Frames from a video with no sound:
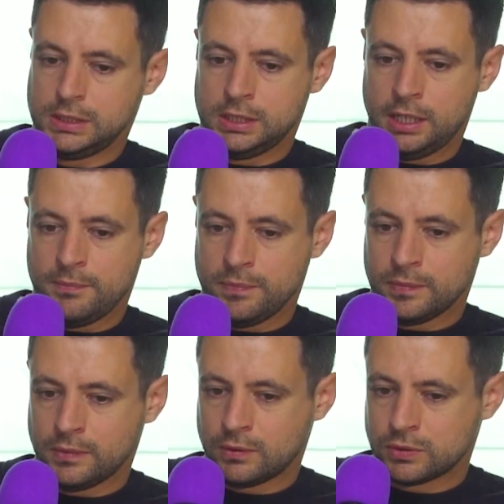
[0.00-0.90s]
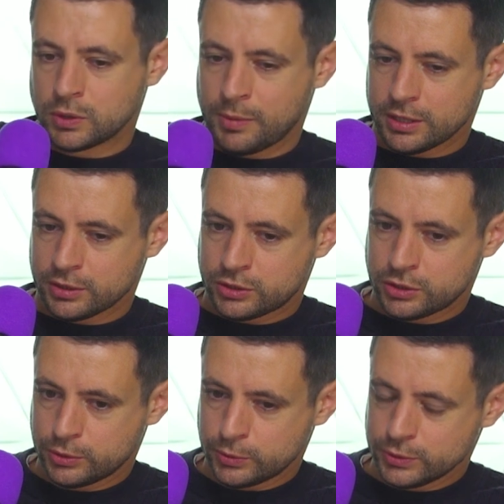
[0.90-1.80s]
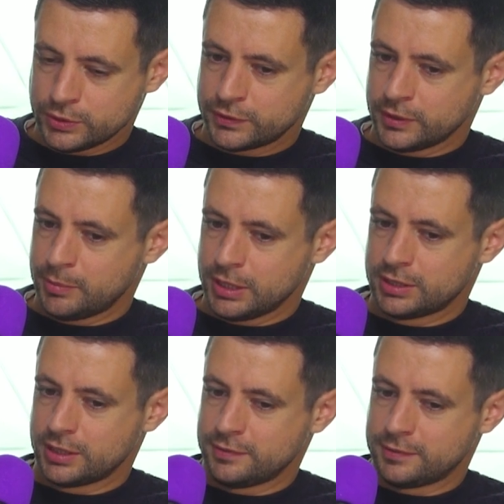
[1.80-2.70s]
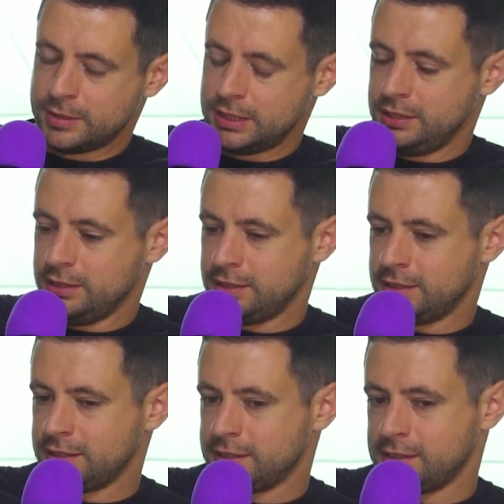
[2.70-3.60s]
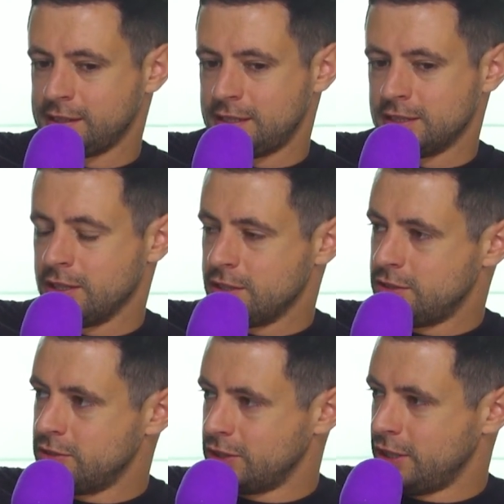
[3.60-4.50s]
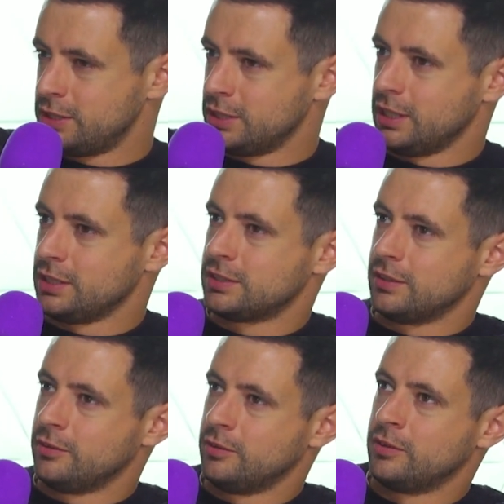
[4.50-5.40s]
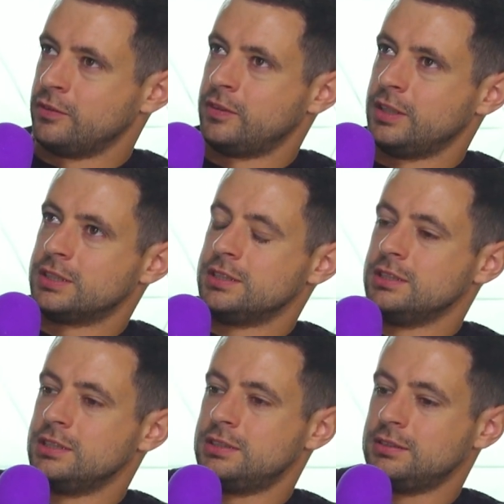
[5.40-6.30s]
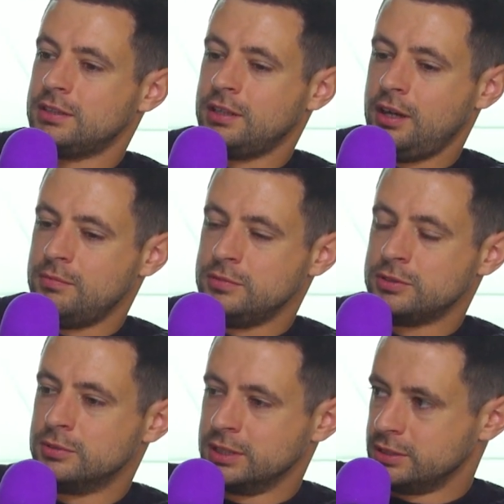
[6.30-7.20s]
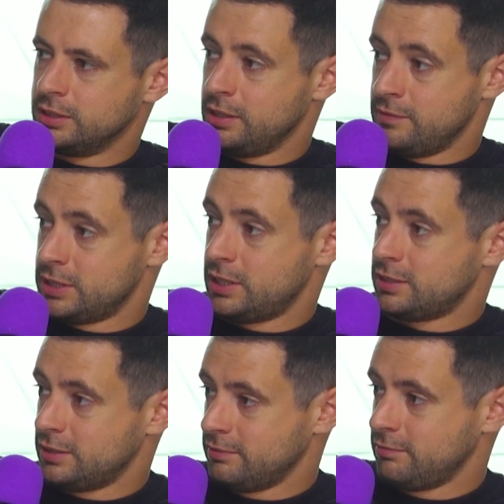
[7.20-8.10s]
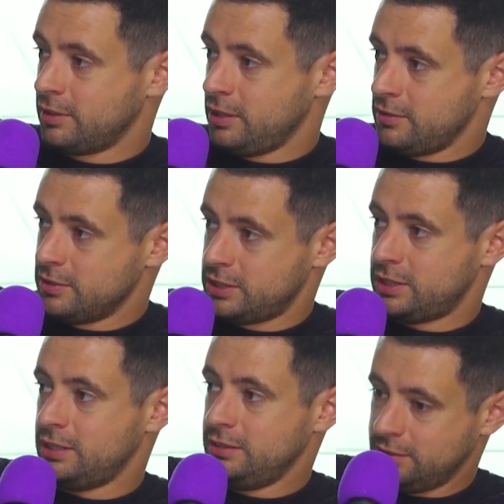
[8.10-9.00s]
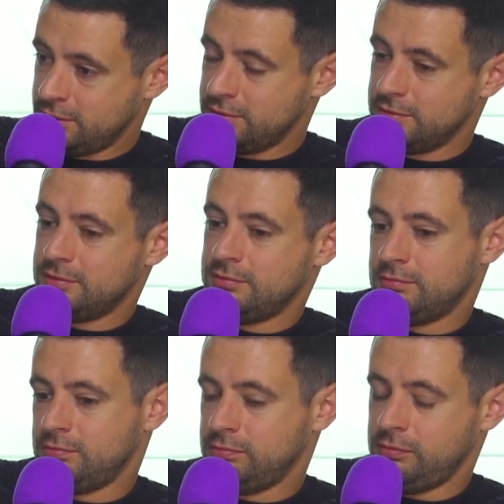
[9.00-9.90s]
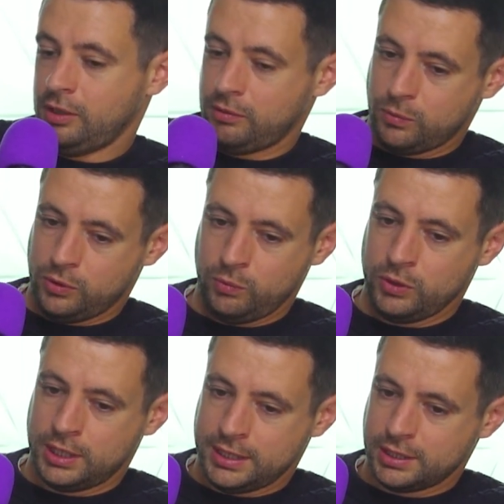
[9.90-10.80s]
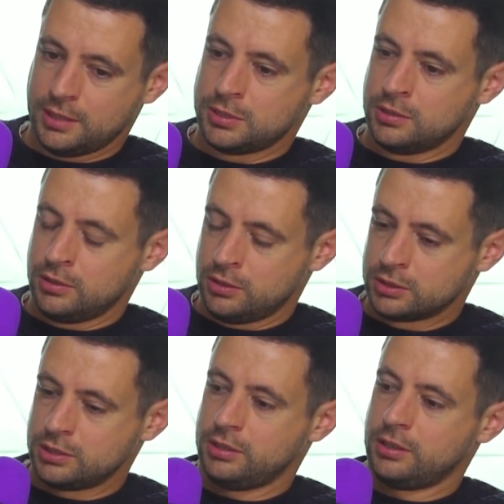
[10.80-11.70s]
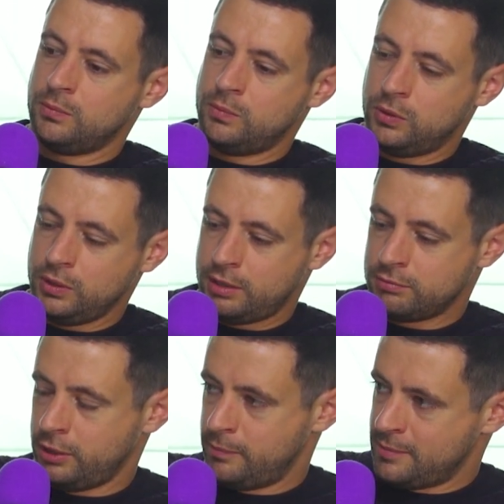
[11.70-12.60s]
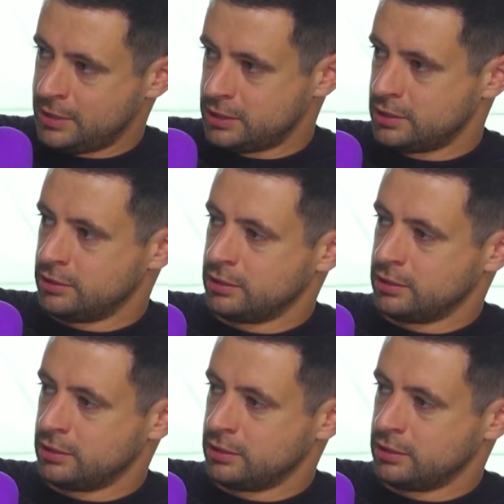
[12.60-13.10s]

Then we'll talk about tools for a bit. So for me, there's kind of two sides to that. So the first is tooling to kind of assess the current state and what the landscape looks like and what that roadmap needs to look